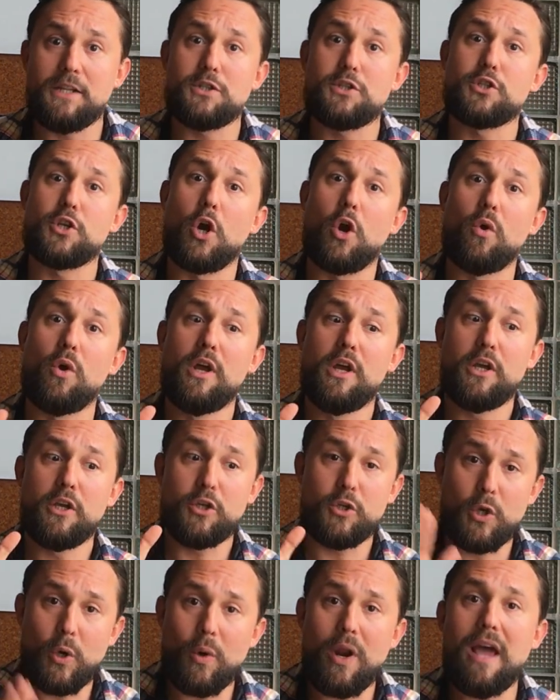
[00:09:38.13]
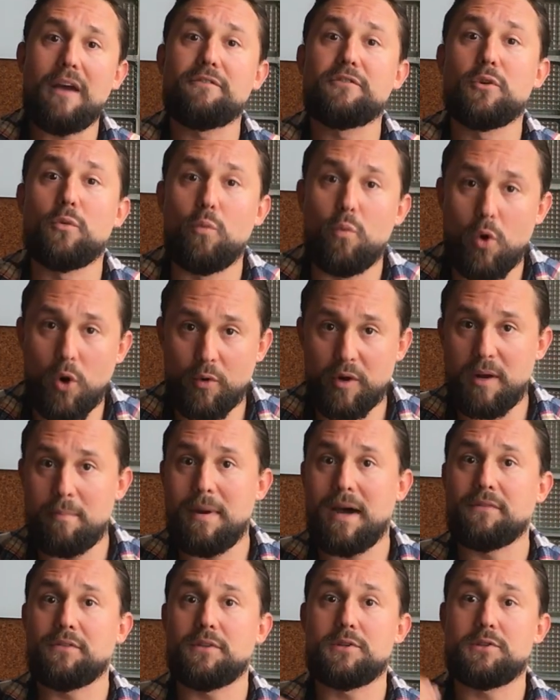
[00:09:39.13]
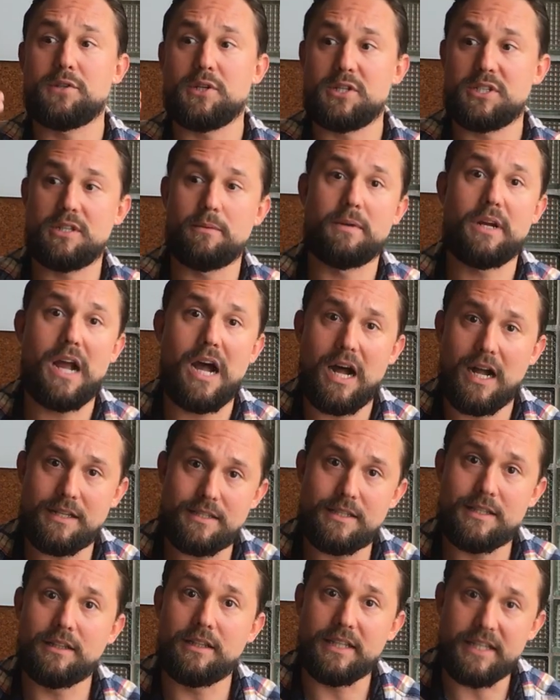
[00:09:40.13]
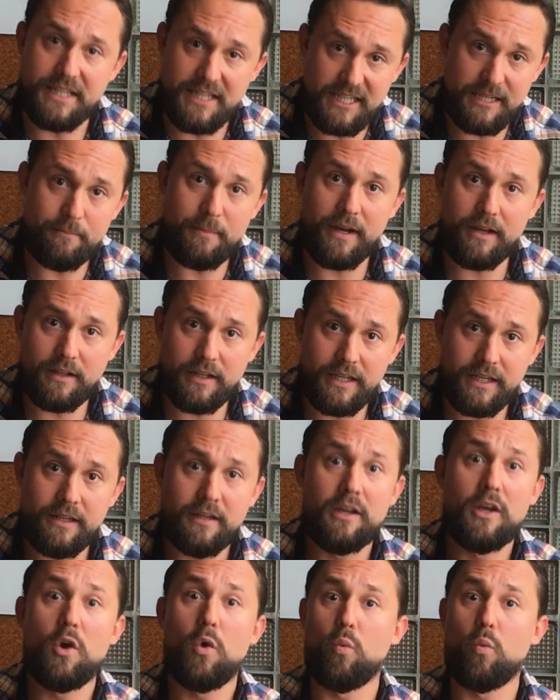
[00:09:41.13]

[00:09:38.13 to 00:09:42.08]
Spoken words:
So you don't have to worry about the system constantly emailing